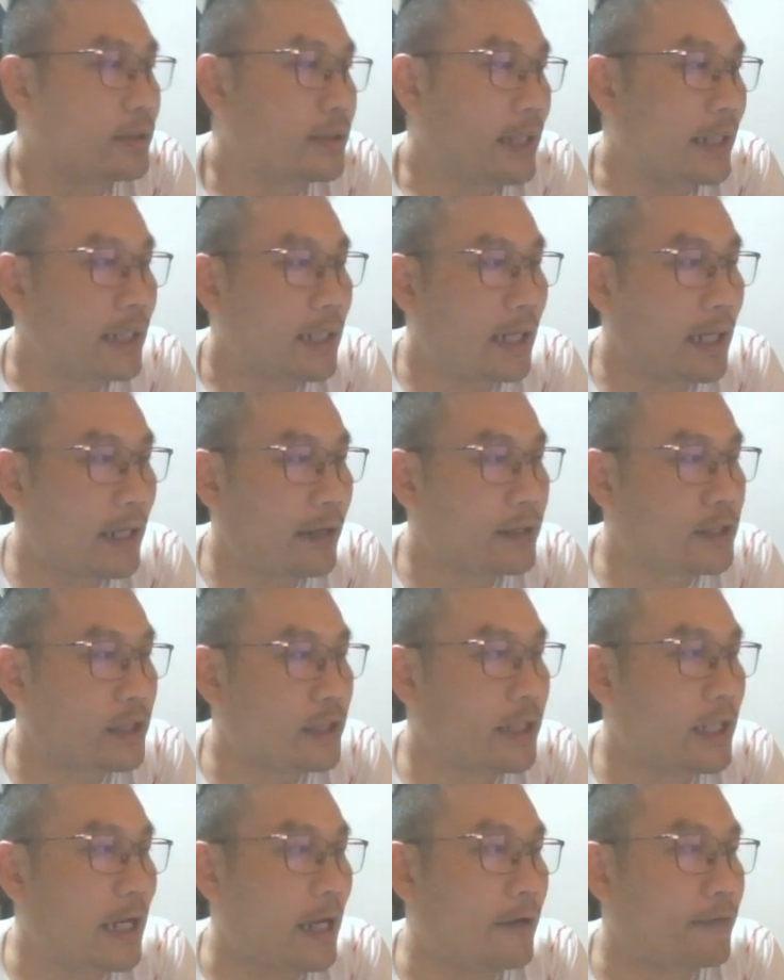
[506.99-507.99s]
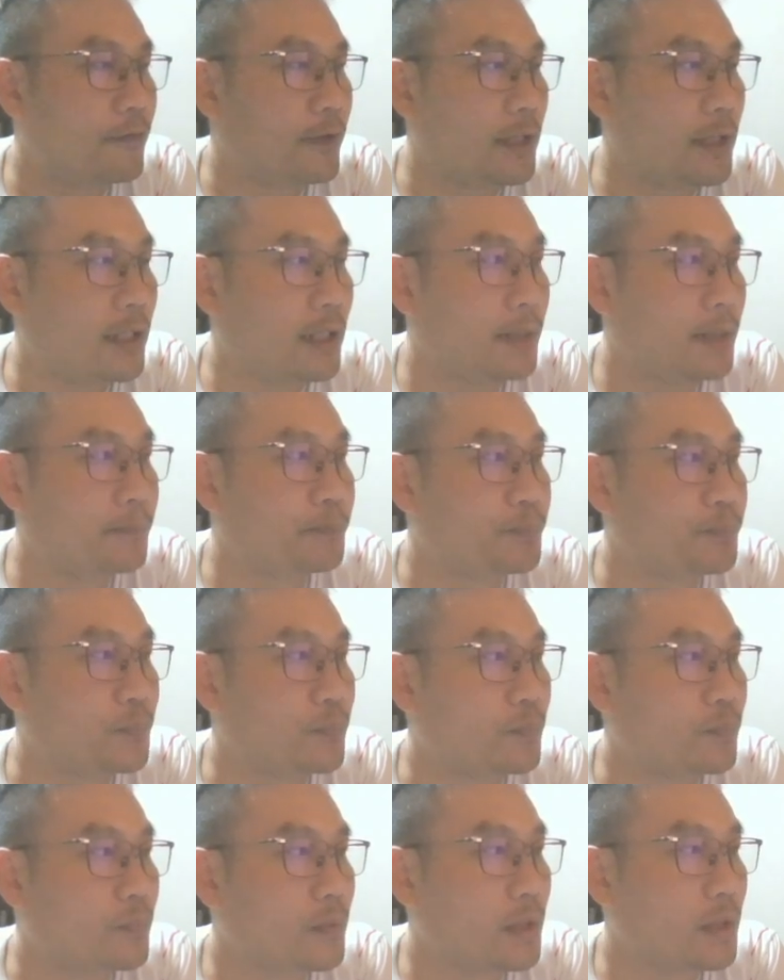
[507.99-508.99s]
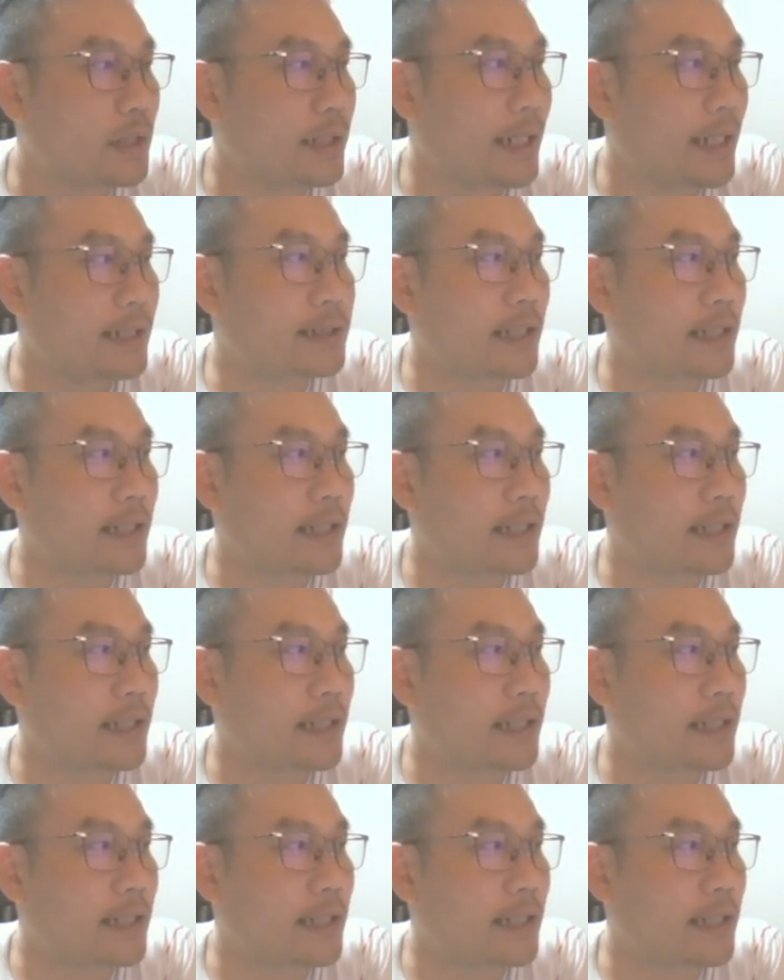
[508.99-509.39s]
Then I actually have the next